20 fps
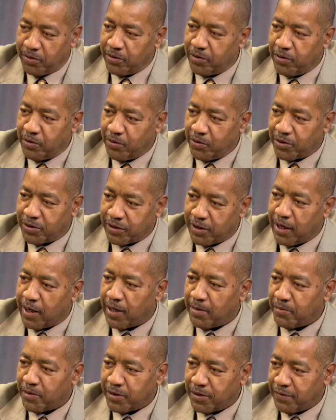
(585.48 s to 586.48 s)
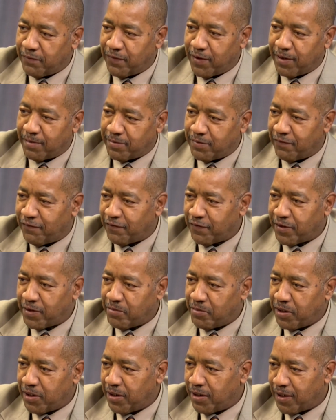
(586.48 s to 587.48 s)
Lewis Latimer developed a
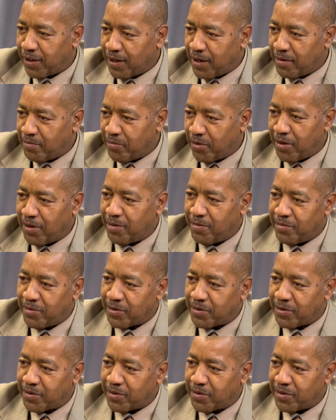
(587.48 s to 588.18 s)
filament in the light bulb.